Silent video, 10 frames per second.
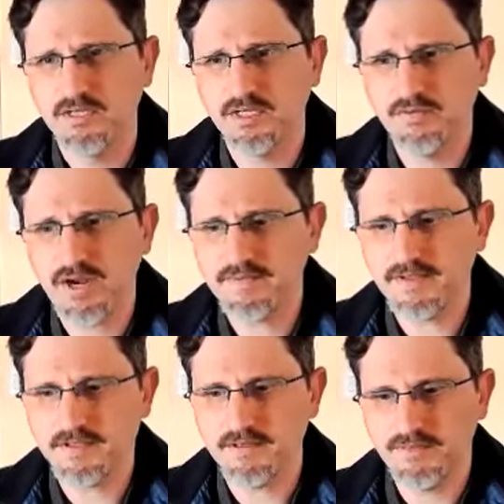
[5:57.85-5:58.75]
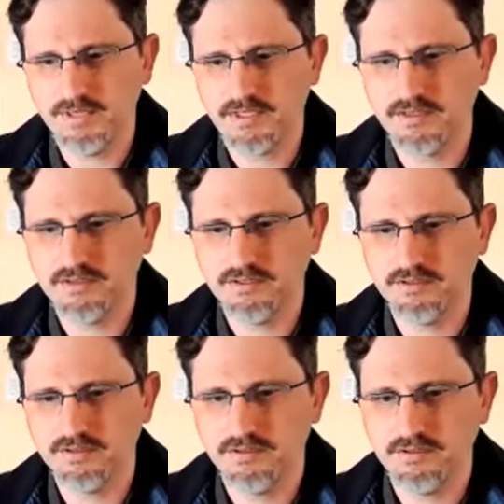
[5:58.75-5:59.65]
In Revit, because
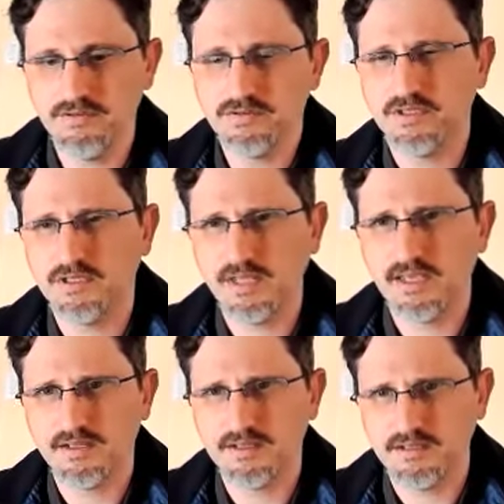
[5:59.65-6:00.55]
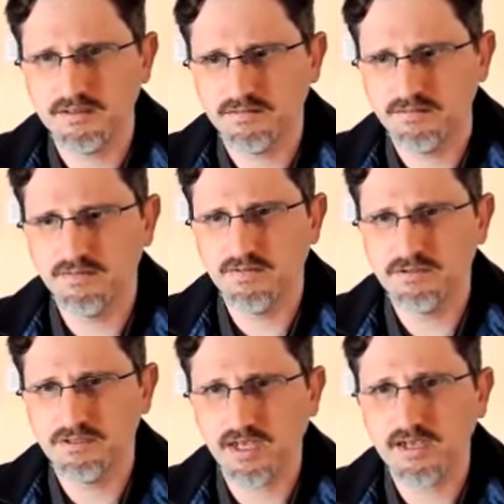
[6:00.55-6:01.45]
you're using
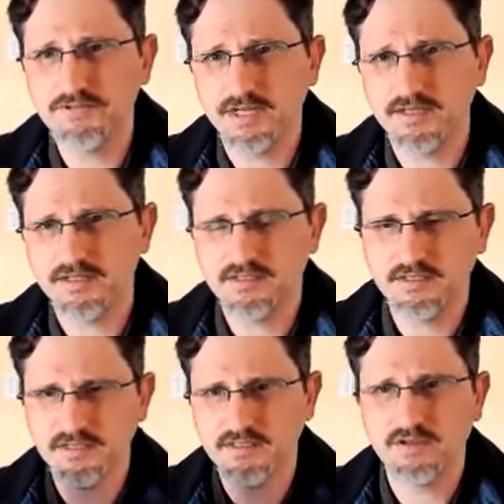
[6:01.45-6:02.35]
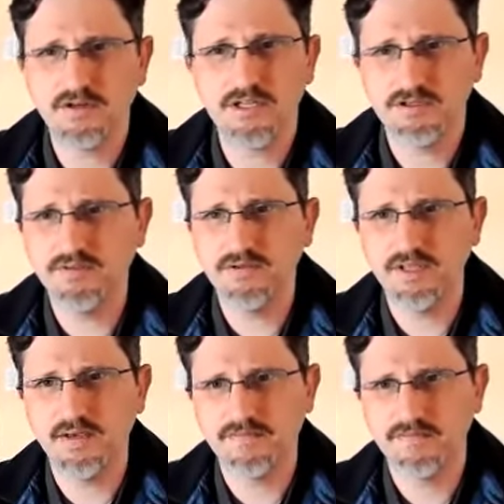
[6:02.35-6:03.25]
those objects, it's already doing
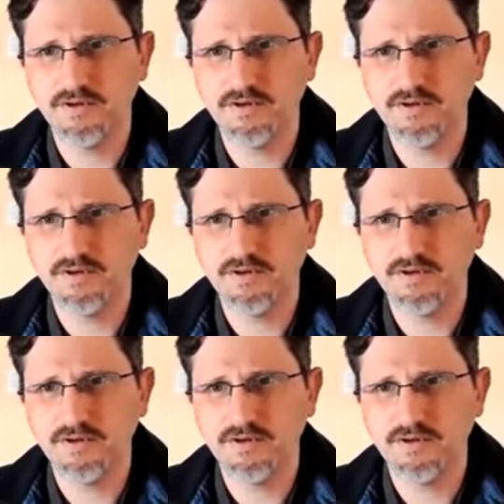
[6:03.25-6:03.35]
that for